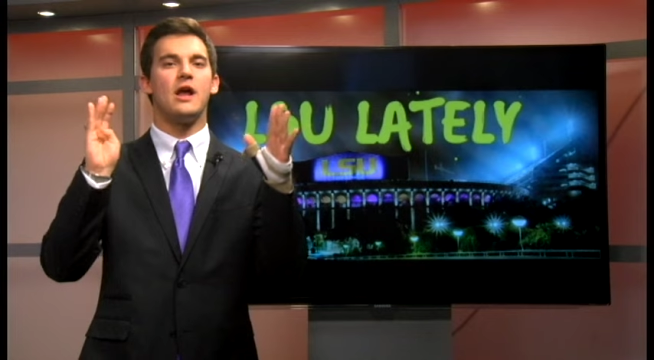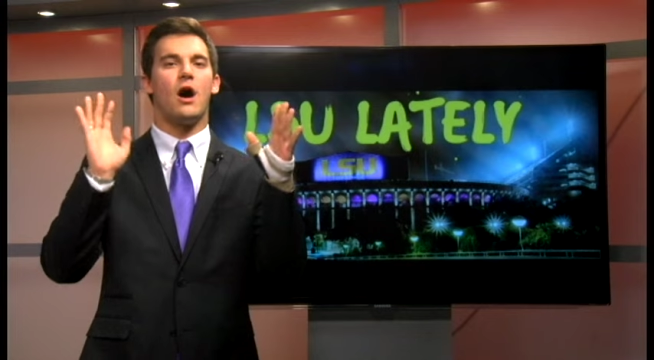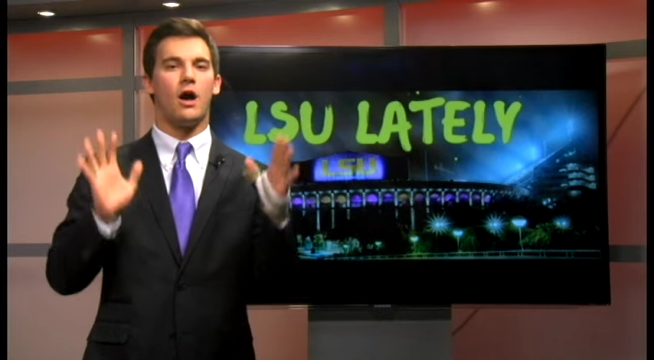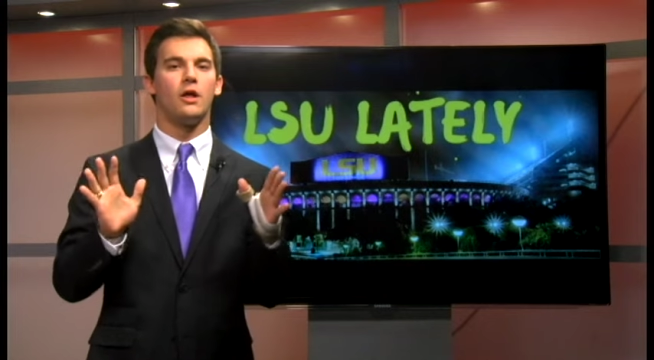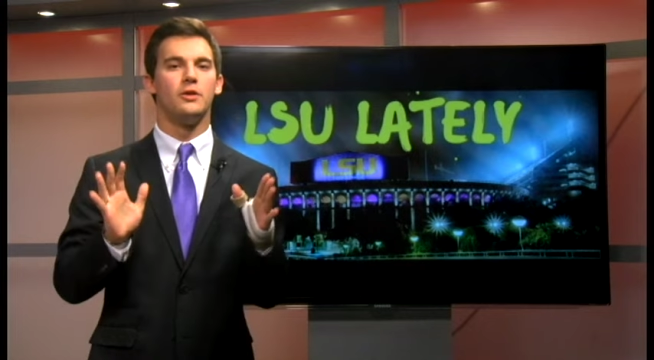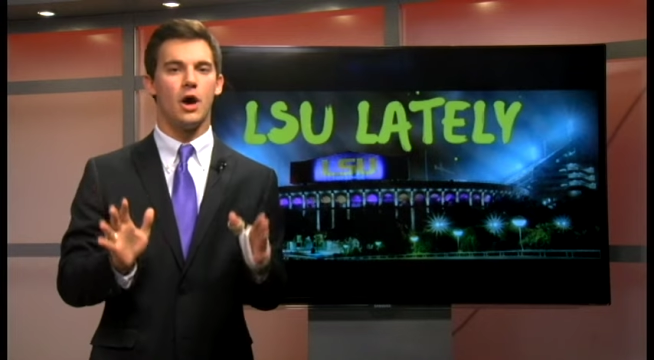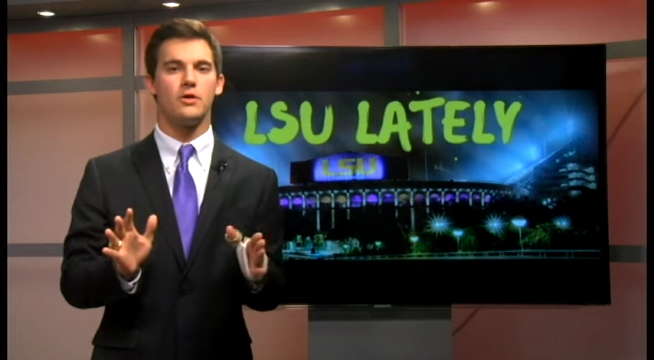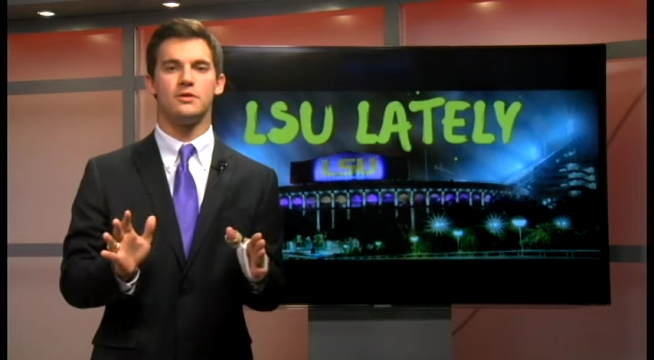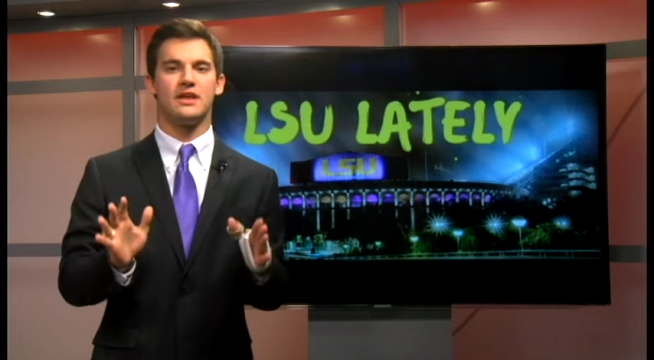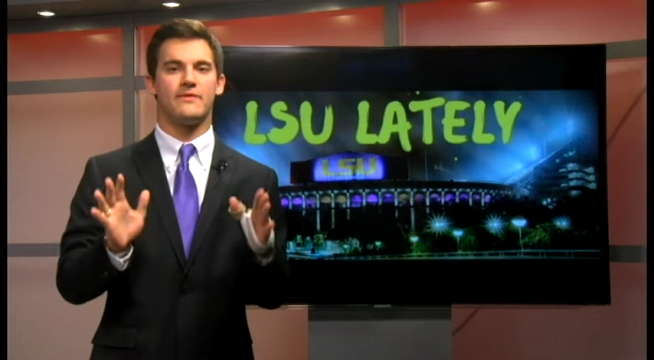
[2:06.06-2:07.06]
We all
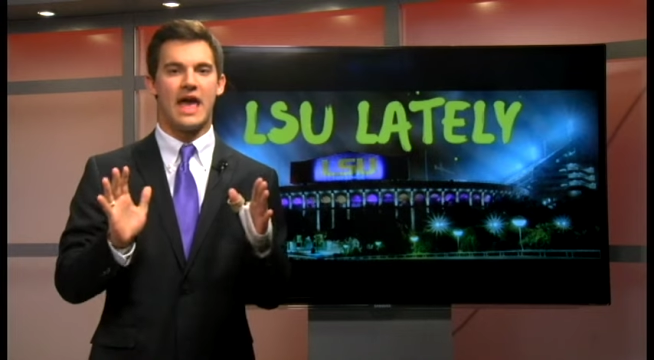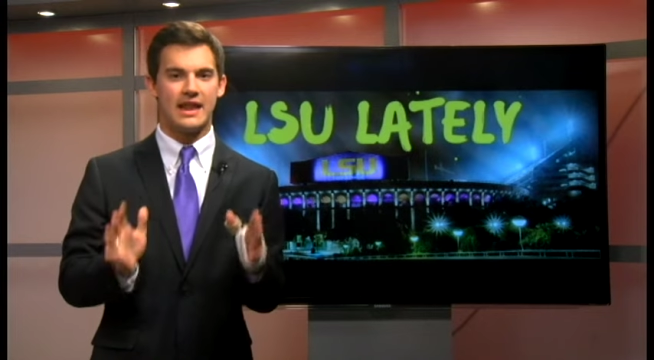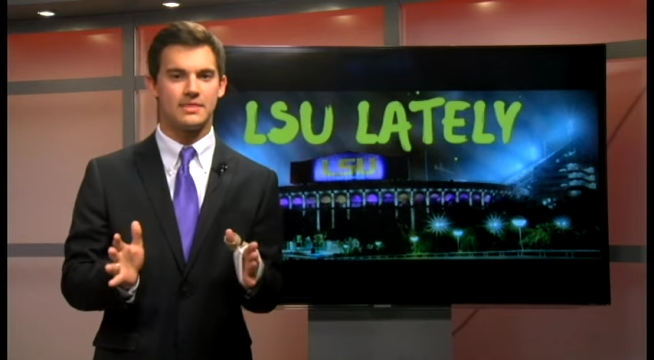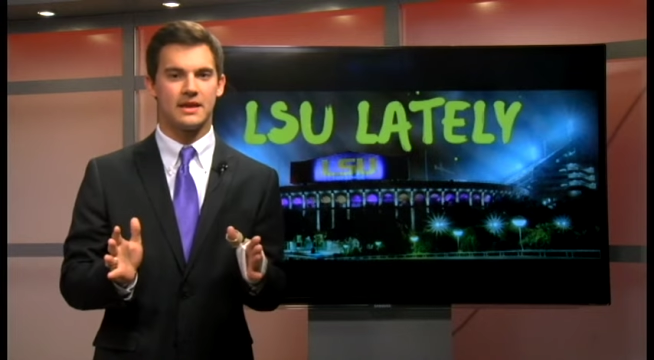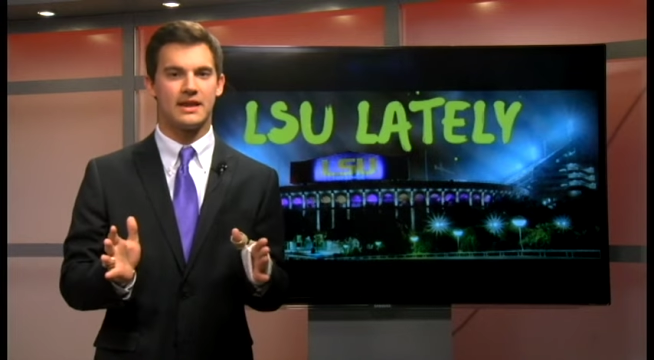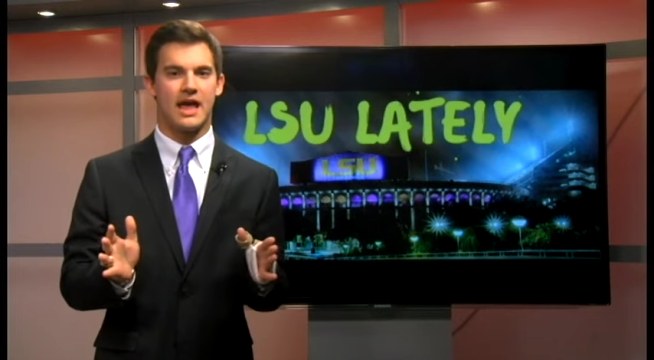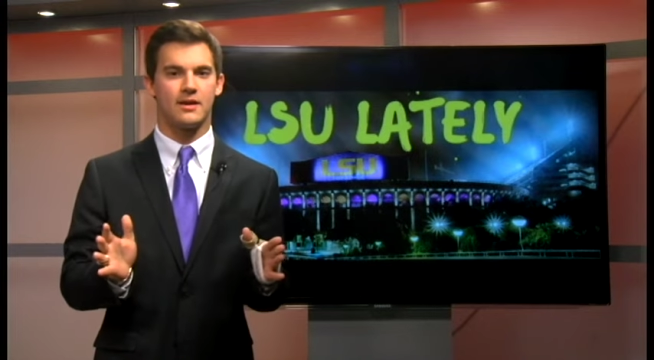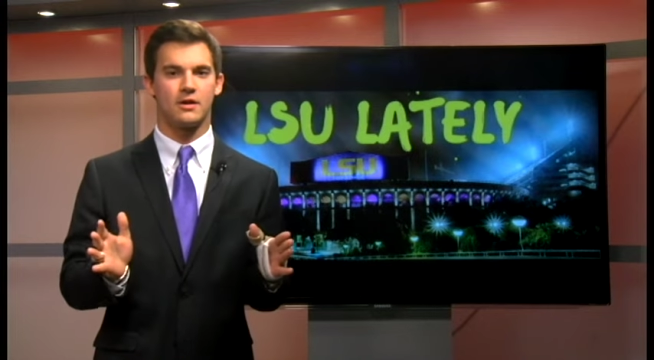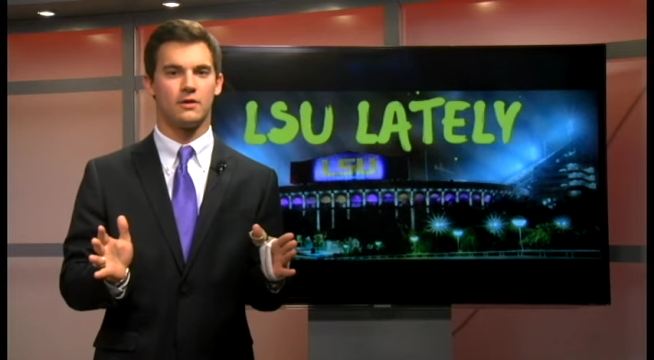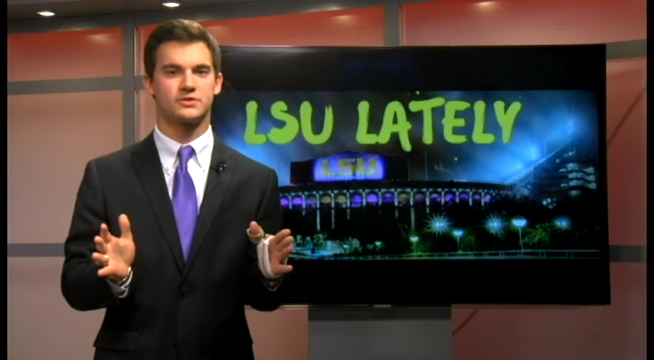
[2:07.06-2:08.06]
know you'd give anything to
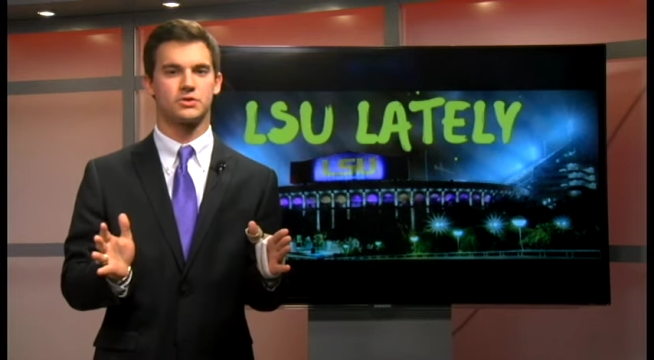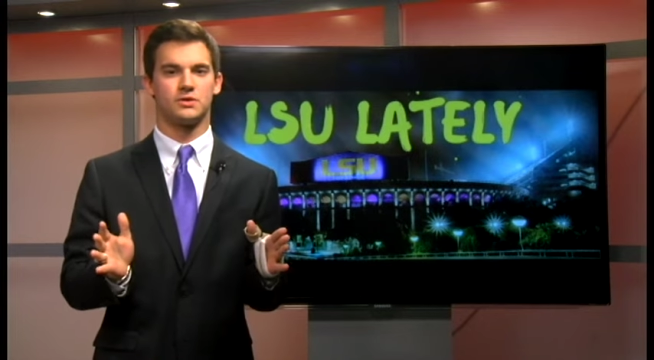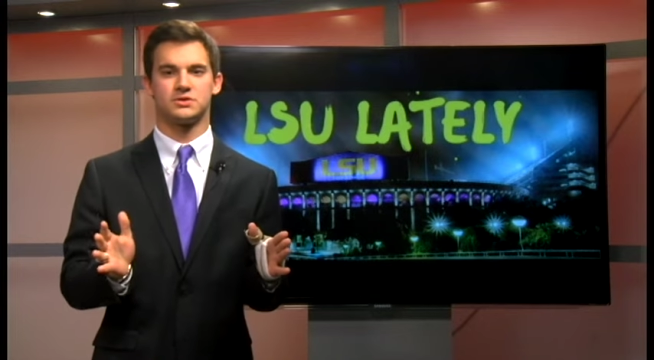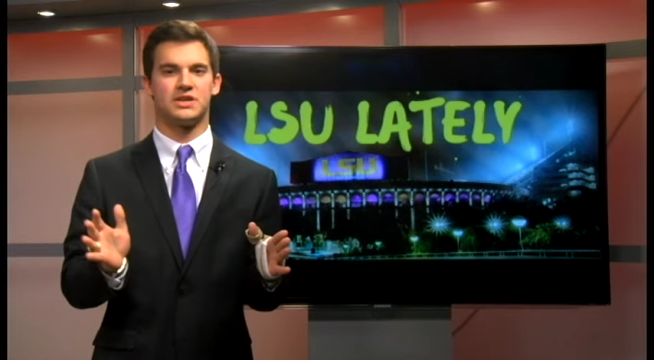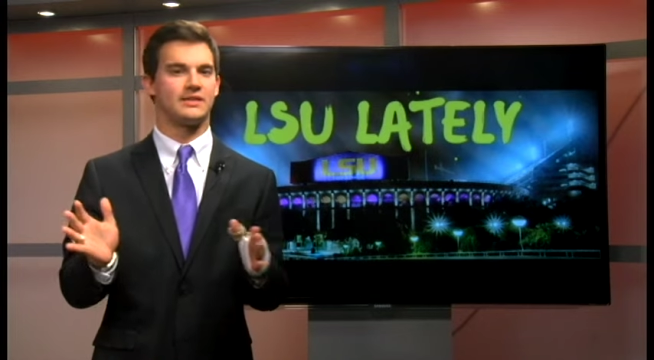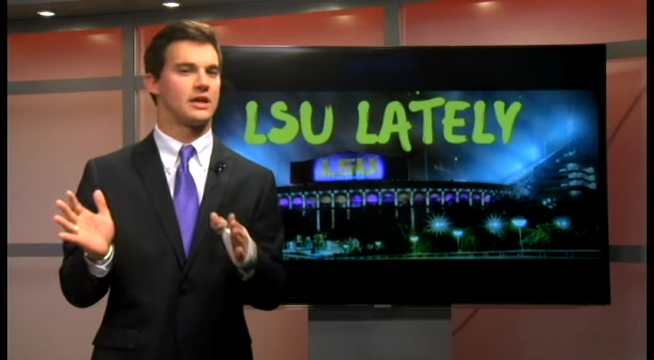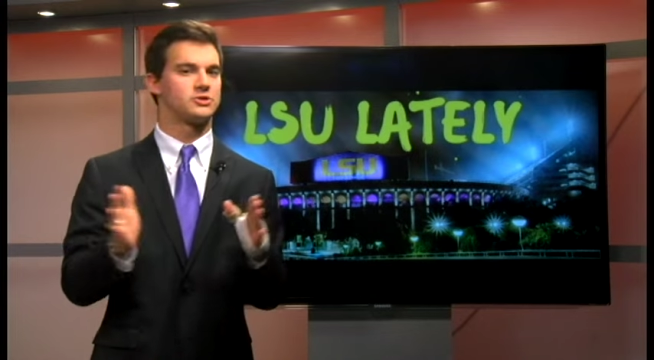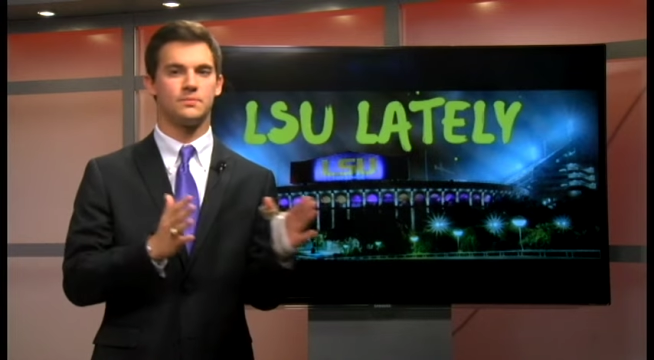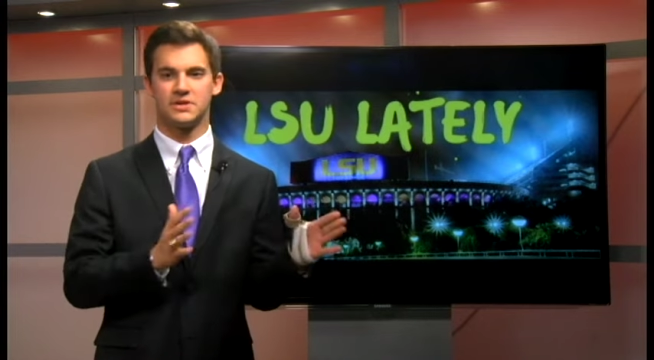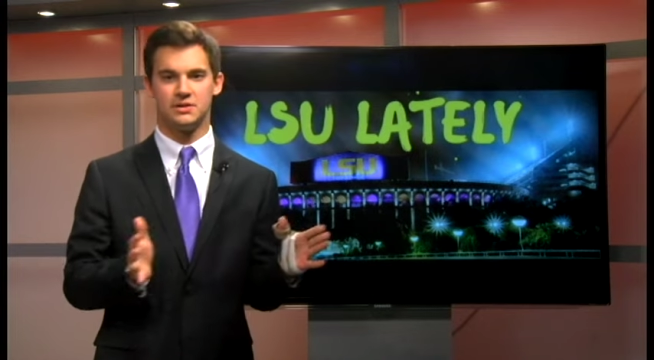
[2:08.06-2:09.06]
head to Gulf Shores or take
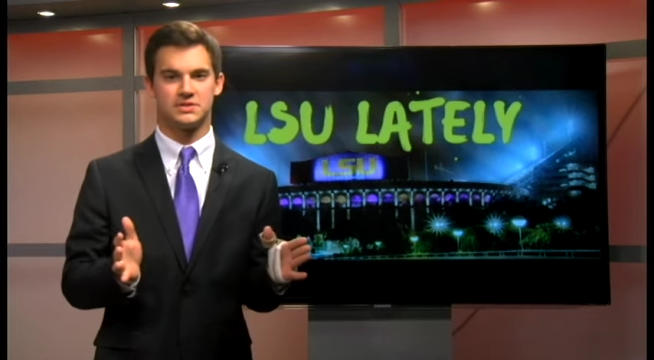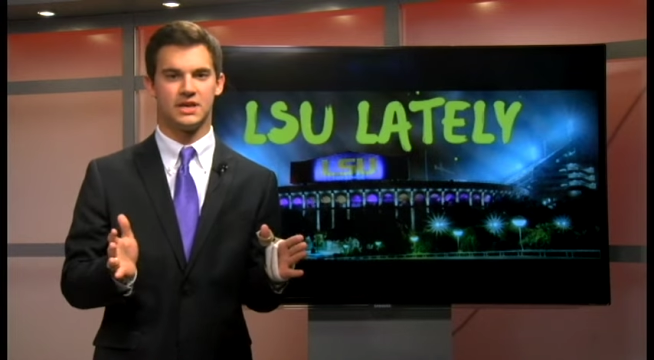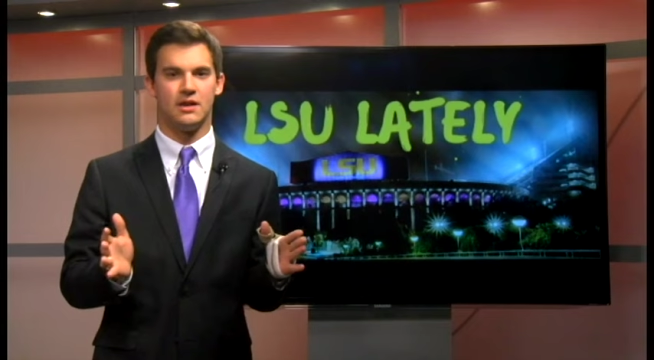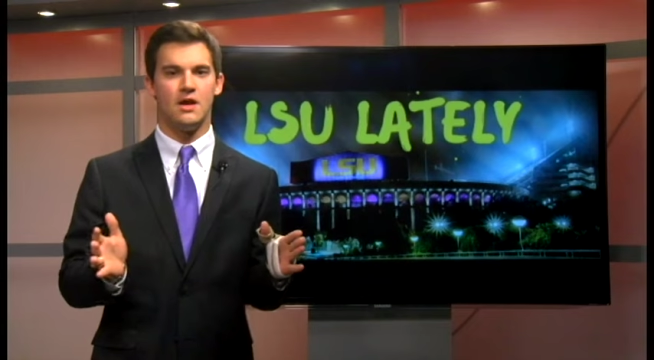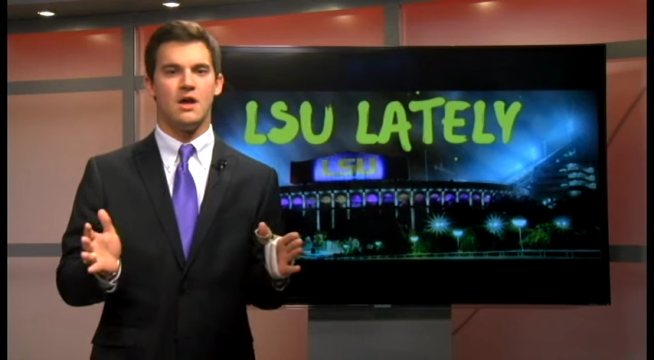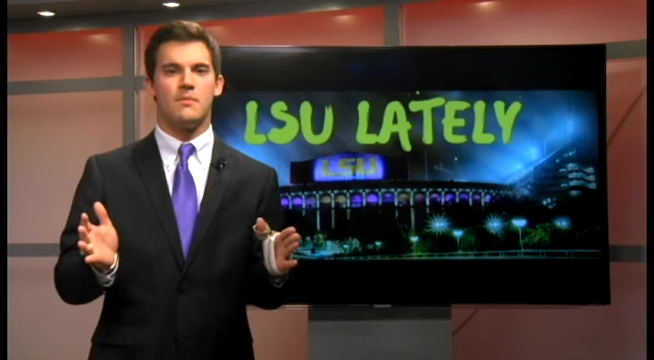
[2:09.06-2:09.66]
that trip to Houston,